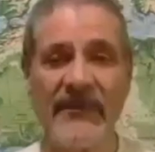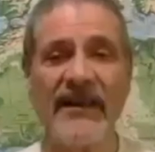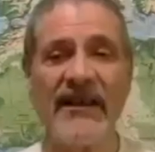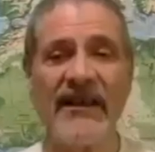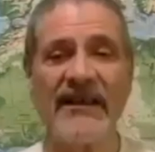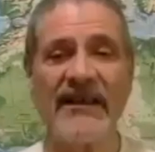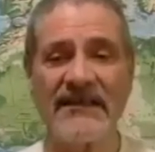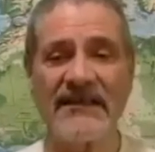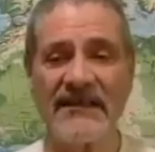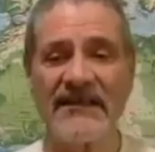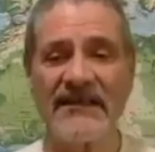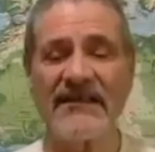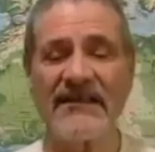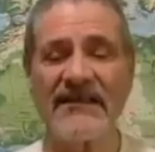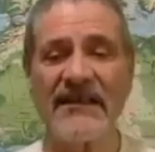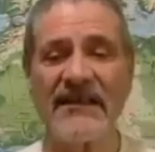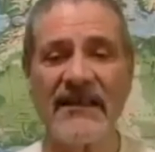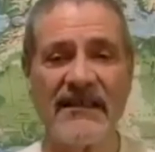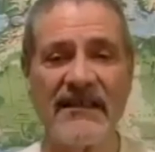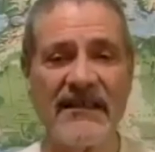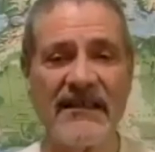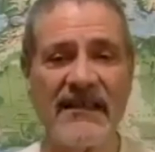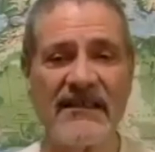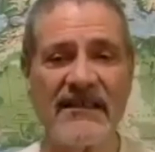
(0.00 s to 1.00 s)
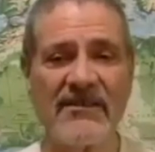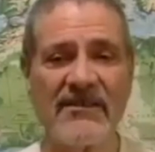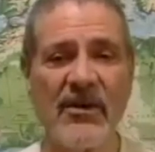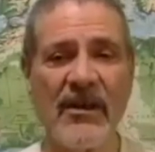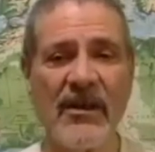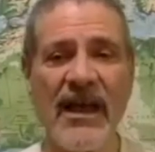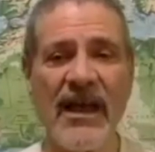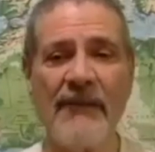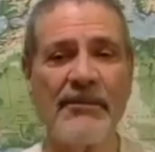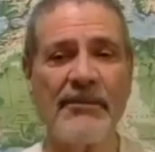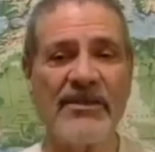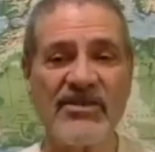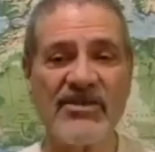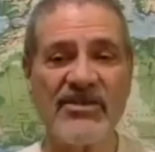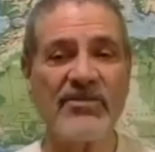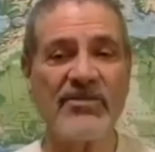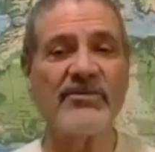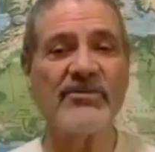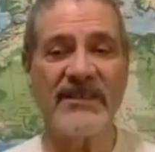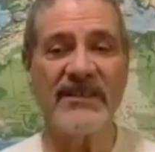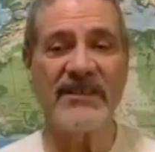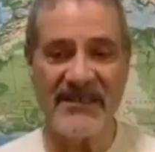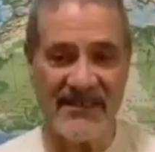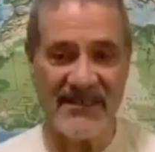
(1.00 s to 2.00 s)
yes it, it's all
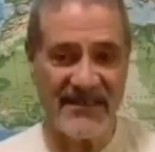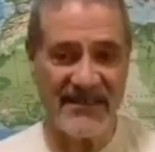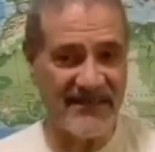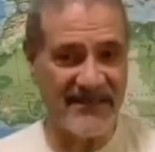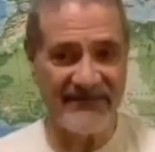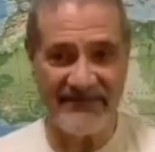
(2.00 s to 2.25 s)
opportunist